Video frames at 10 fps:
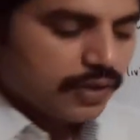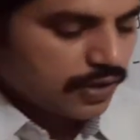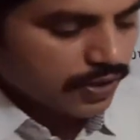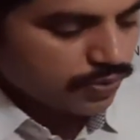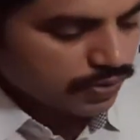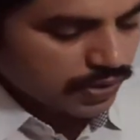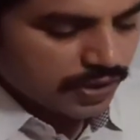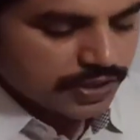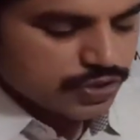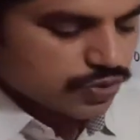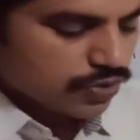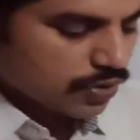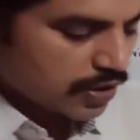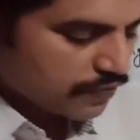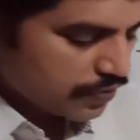Now understood
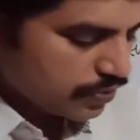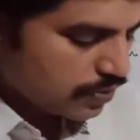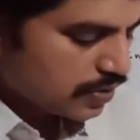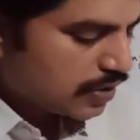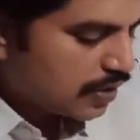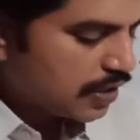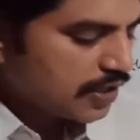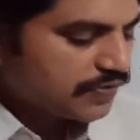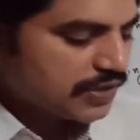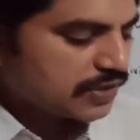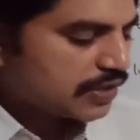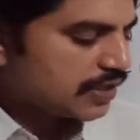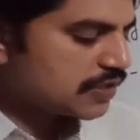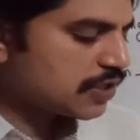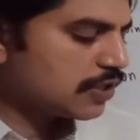all of you? Living
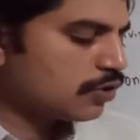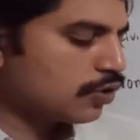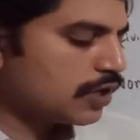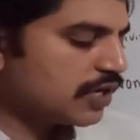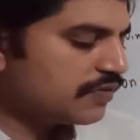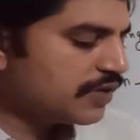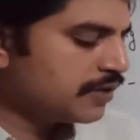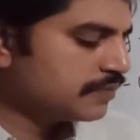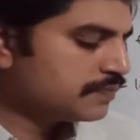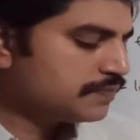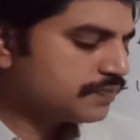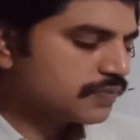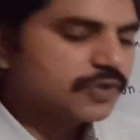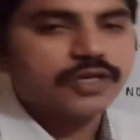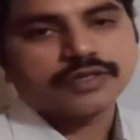things and non-living
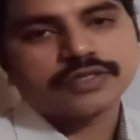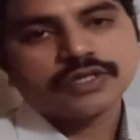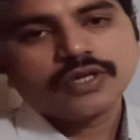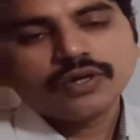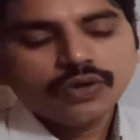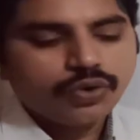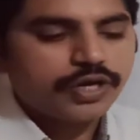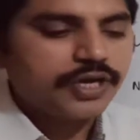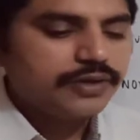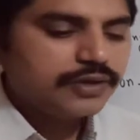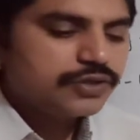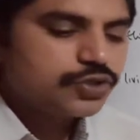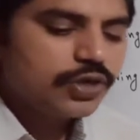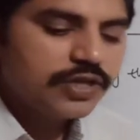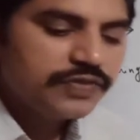things. Okay, so
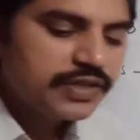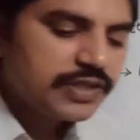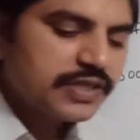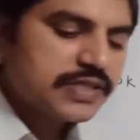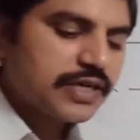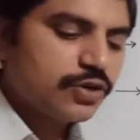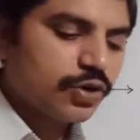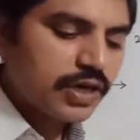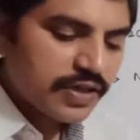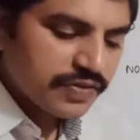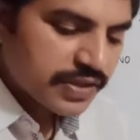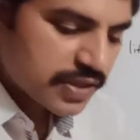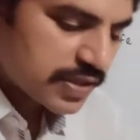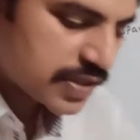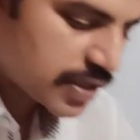living things and non-living
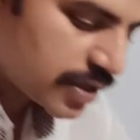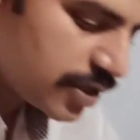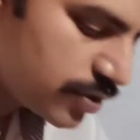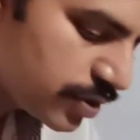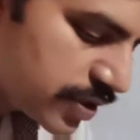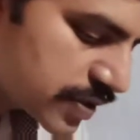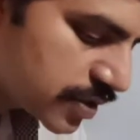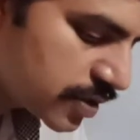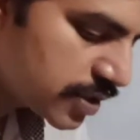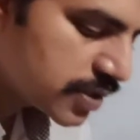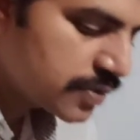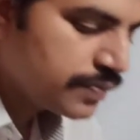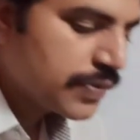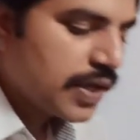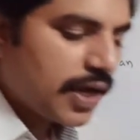things are right to discuss.
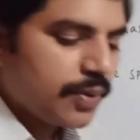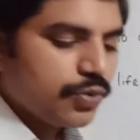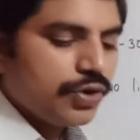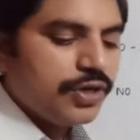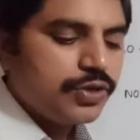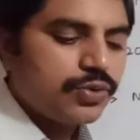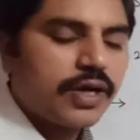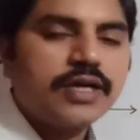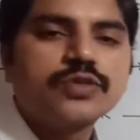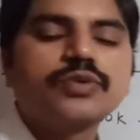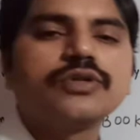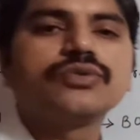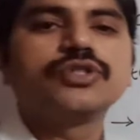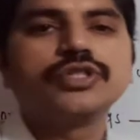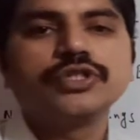I am going to ask one
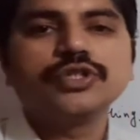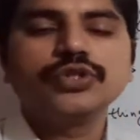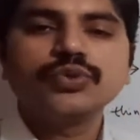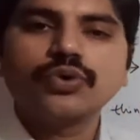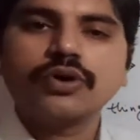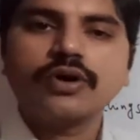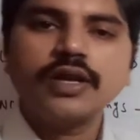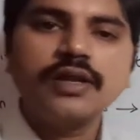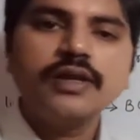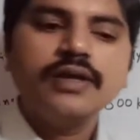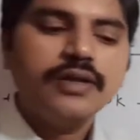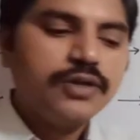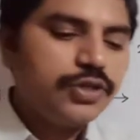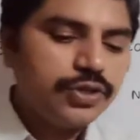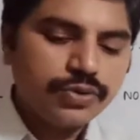question to you all.
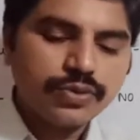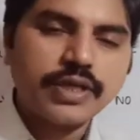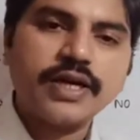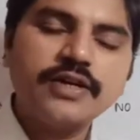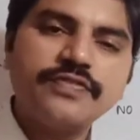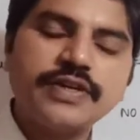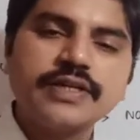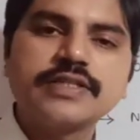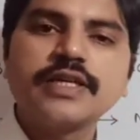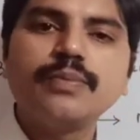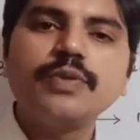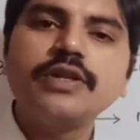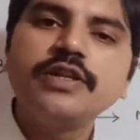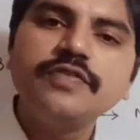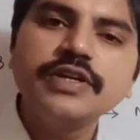Do you know that, for example,
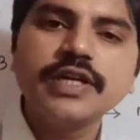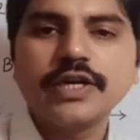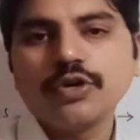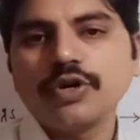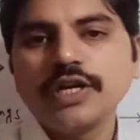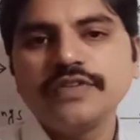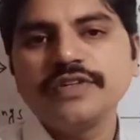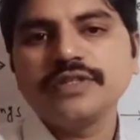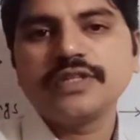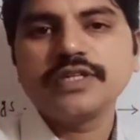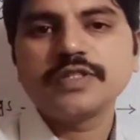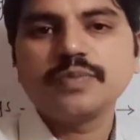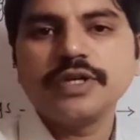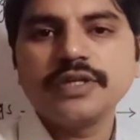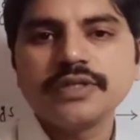living and non-living things
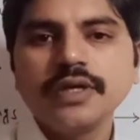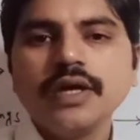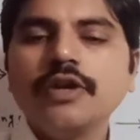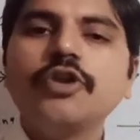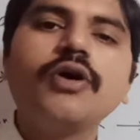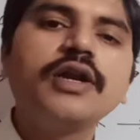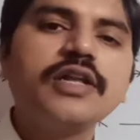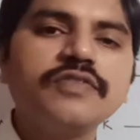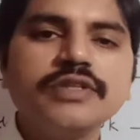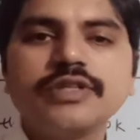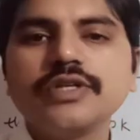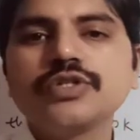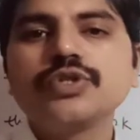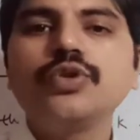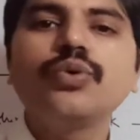means non-living
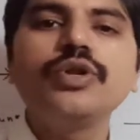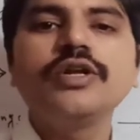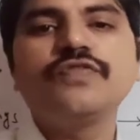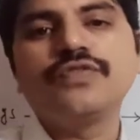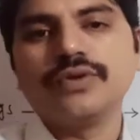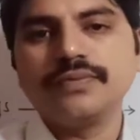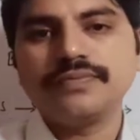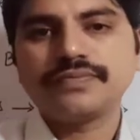things no need food.